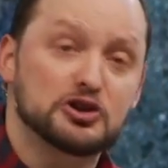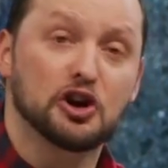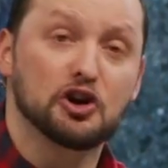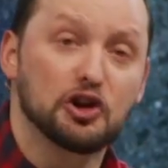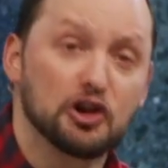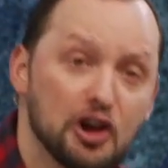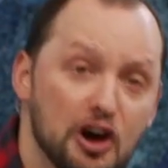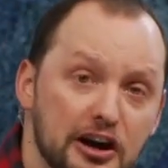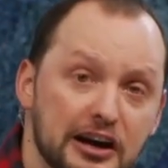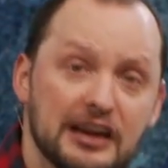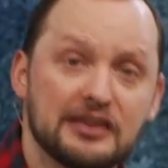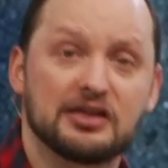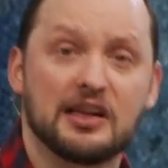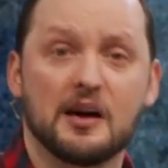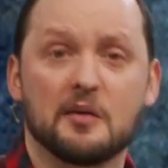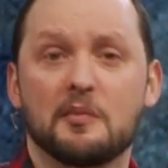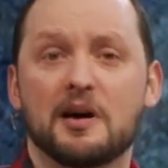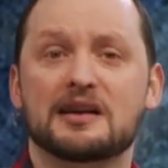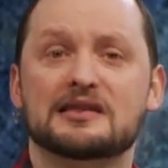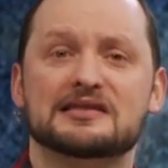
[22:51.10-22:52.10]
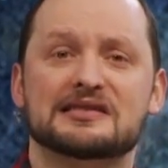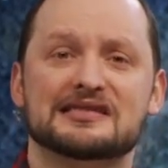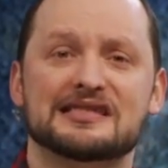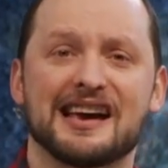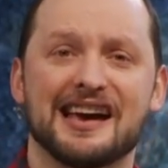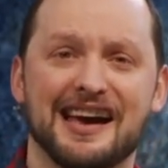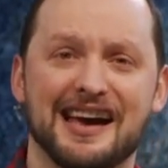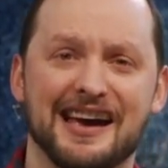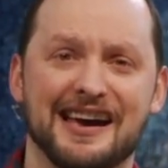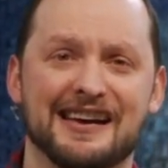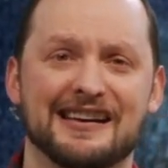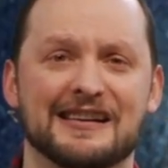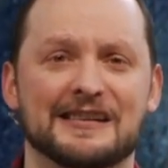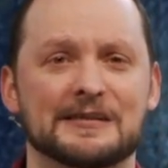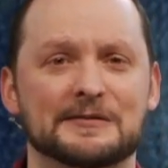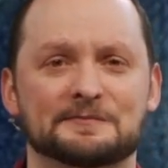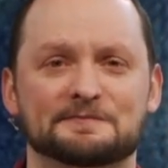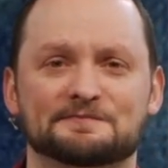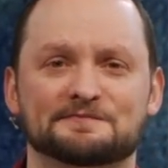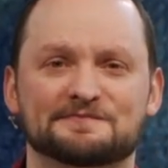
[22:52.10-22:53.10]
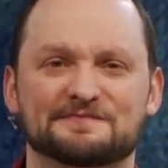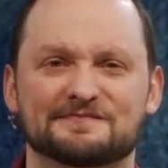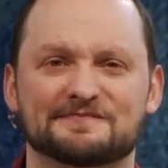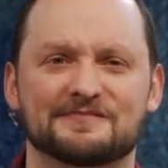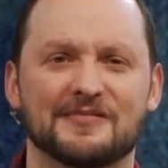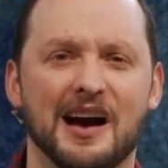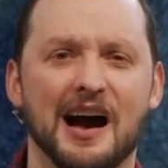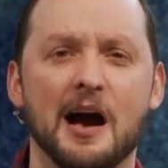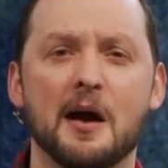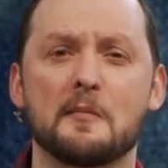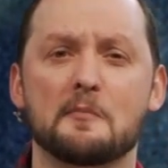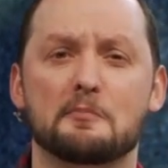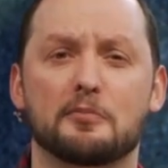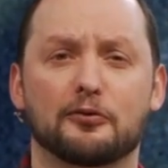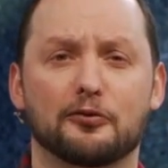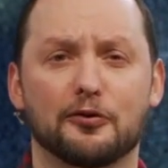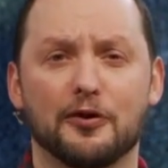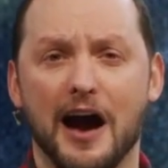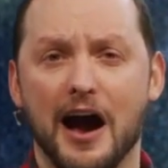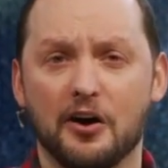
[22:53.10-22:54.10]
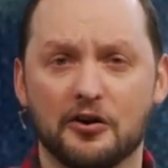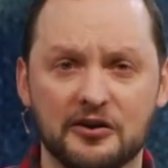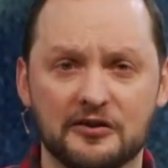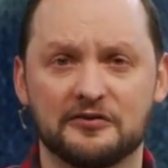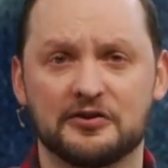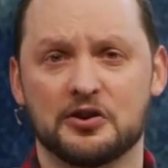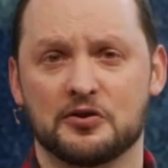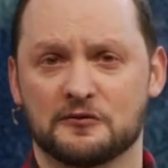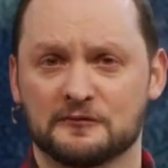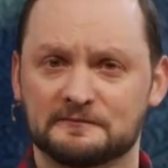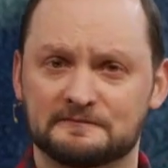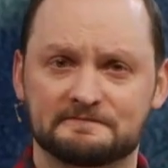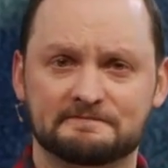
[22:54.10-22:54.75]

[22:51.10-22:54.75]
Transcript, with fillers: to look at them and say, I am proud of you,